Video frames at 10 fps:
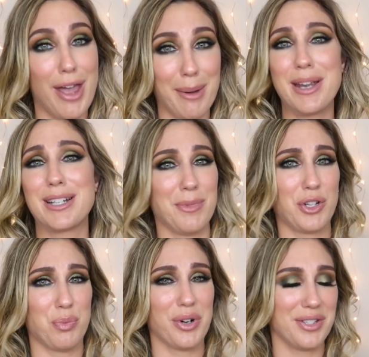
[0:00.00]
that makes
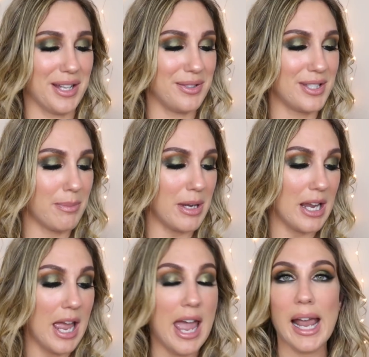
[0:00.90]
much more sense to
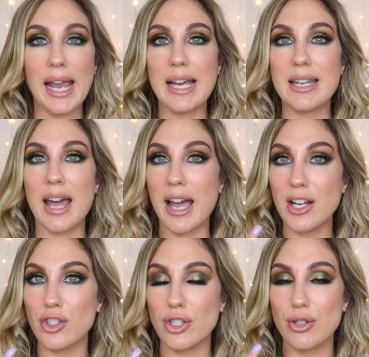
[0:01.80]
me. And
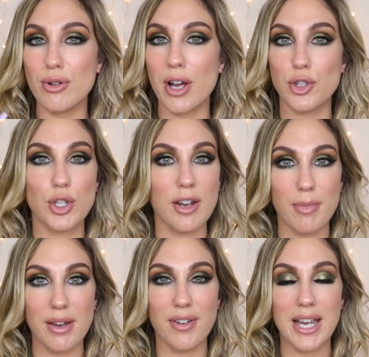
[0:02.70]
I do shave
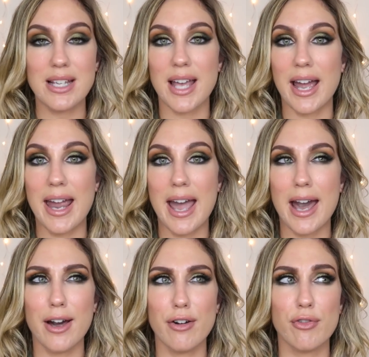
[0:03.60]
my face. I
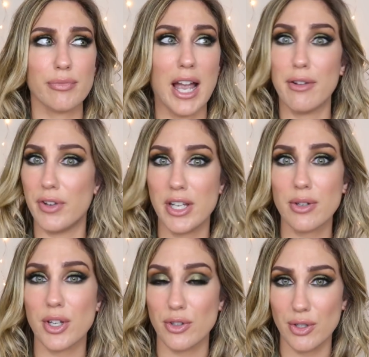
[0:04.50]
have, I have
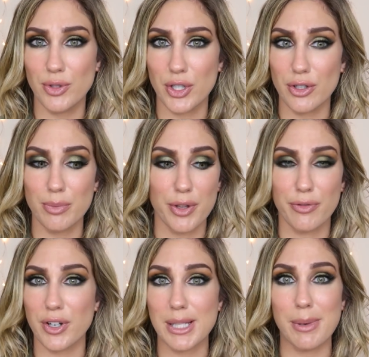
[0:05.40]
videos on YouTube. The
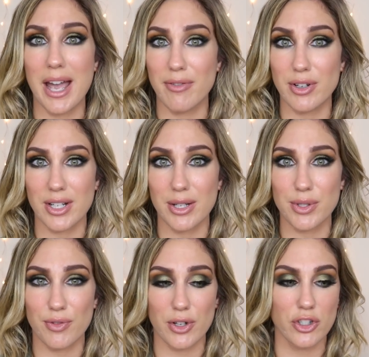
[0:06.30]
first time I ever did it
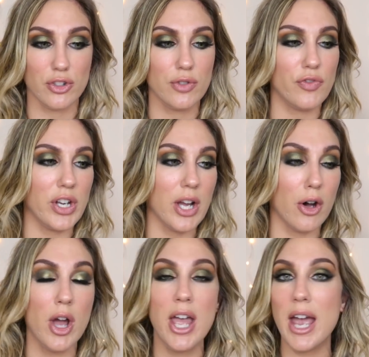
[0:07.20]
was for a YouTube
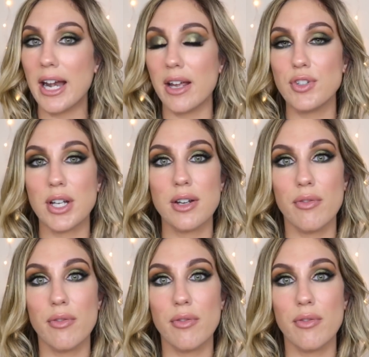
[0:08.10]
video, and I've done